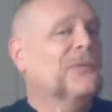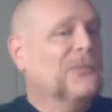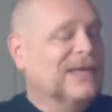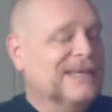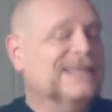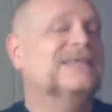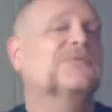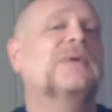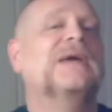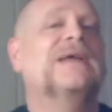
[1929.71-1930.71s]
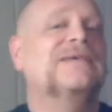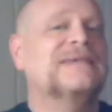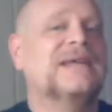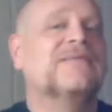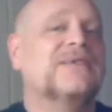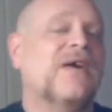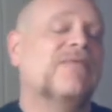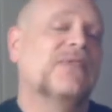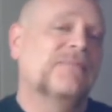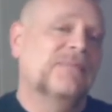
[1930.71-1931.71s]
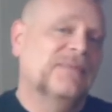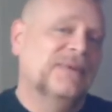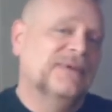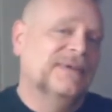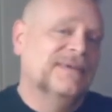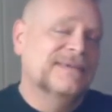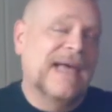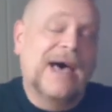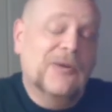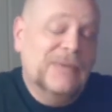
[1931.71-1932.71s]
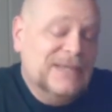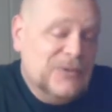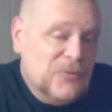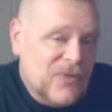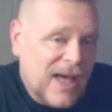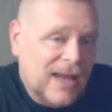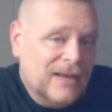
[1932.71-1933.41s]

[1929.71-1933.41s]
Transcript: we need to wean ourselves off of them. So how do we do that?